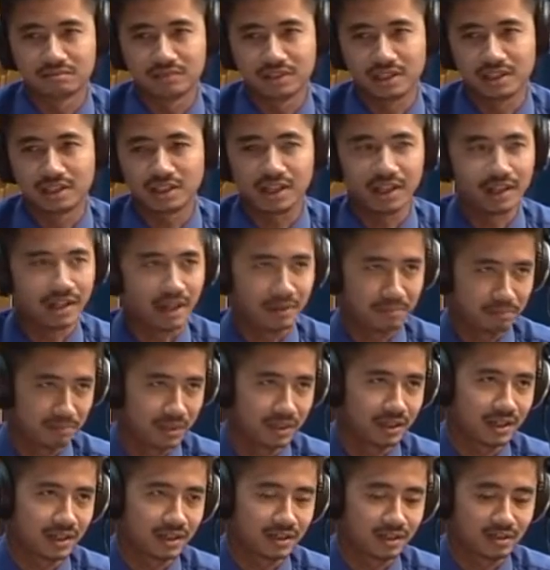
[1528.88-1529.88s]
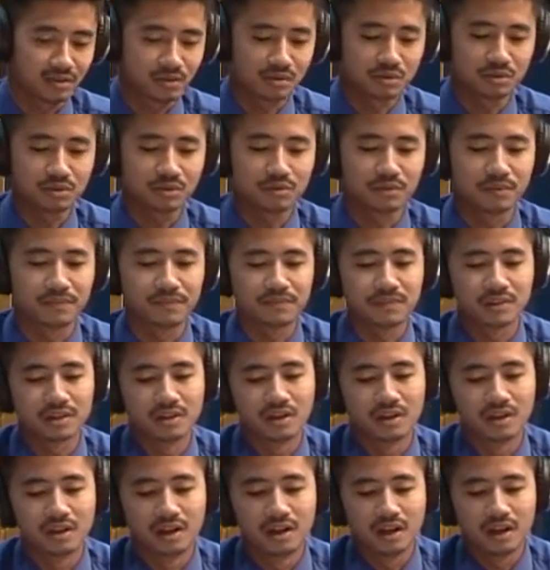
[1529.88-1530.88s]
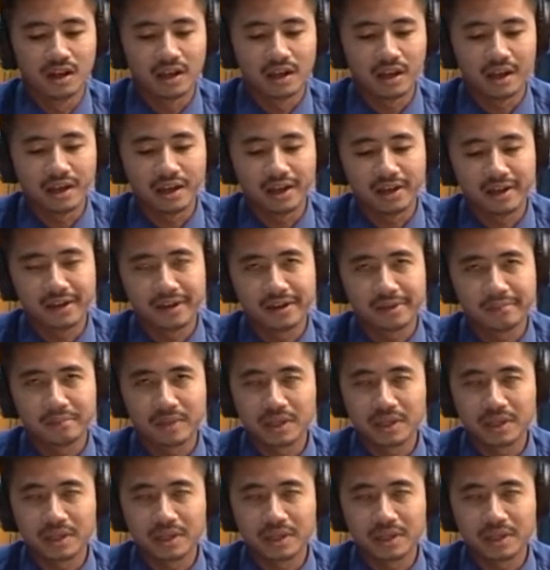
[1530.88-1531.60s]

It can happen also. And